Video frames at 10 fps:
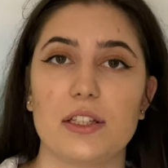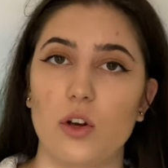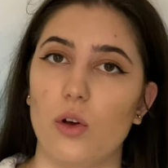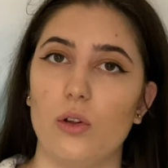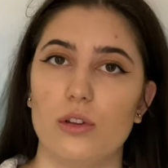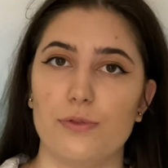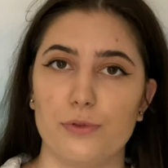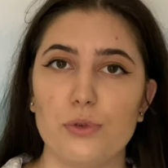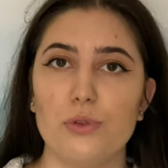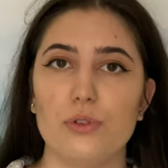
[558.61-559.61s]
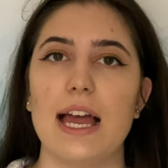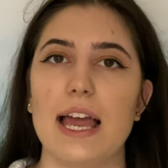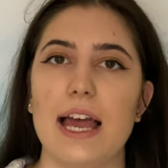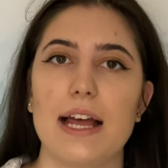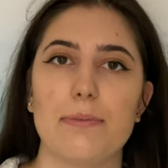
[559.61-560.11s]
cold food
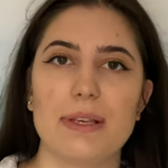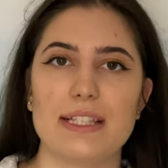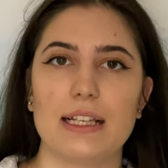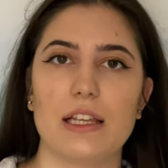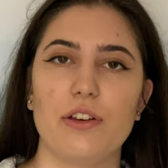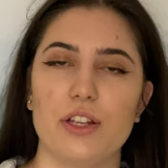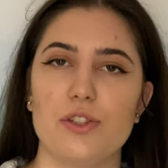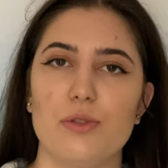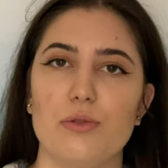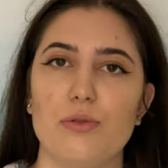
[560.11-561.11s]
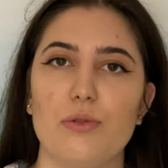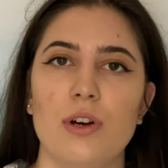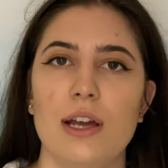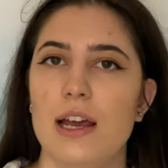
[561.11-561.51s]
and basically you can do